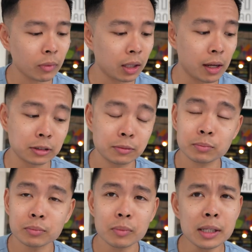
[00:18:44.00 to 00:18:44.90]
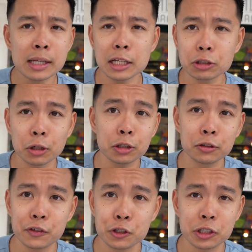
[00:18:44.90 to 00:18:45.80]
Because it's hard to
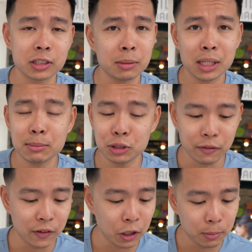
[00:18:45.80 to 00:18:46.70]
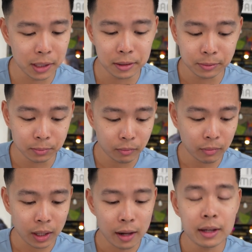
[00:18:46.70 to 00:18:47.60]
do fusion. Sometimes you can fail, but
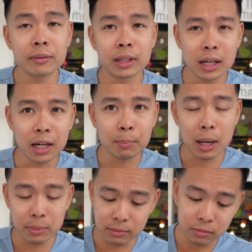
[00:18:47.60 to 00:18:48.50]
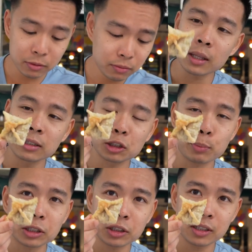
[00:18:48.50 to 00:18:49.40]
they gotta pop it.
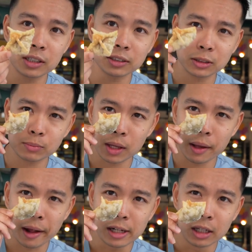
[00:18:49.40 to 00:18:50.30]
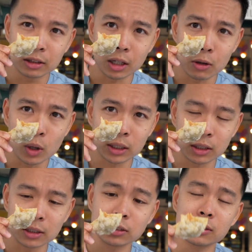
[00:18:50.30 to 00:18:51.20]
Especially these duck
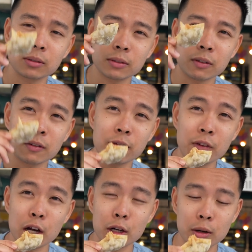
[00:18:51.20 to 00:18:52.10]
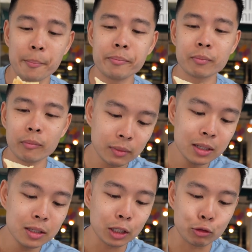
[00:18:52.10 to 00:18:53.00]
wontons. Fire.
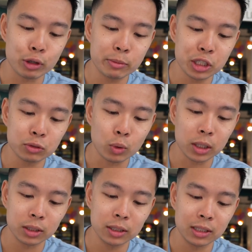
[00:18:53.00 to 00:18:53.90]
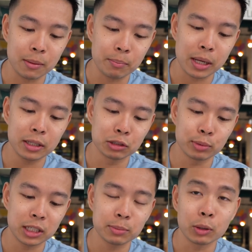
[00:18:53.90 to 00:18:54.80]
The cream cheese wontons at Panda
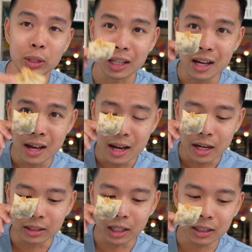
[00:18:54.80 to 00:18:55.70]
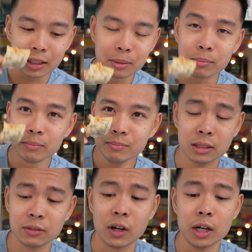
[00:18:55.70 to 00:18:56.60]
Express, but with duck in them.
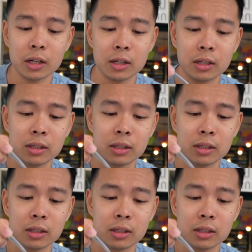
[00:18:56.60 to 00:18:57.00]
Fire.